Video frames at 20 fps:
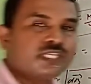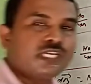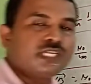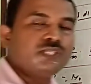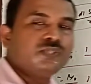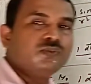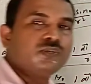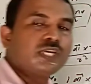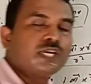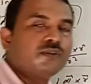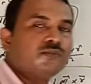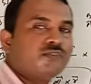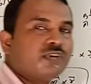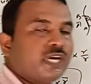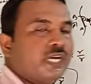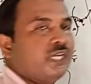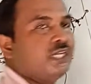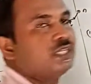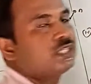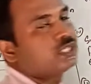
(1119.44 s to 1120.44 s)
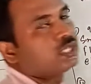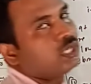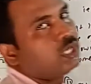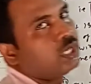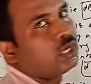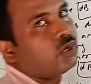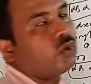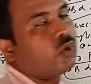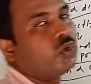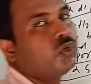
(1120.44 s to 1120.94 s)
that you can find.
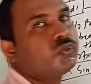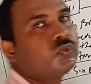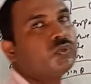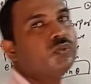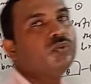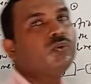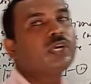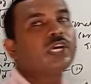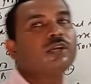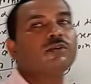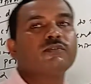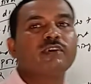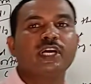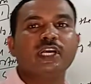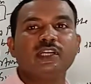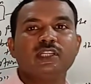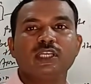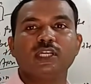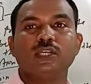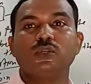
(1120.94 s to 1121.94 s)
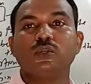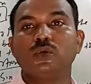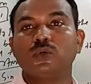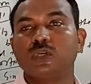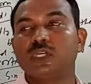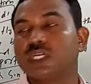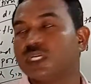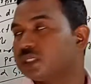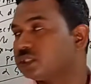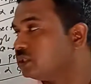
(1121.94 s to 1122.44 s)
Also you can find the
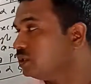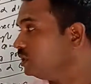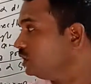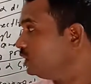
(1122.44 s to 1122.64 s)
totals.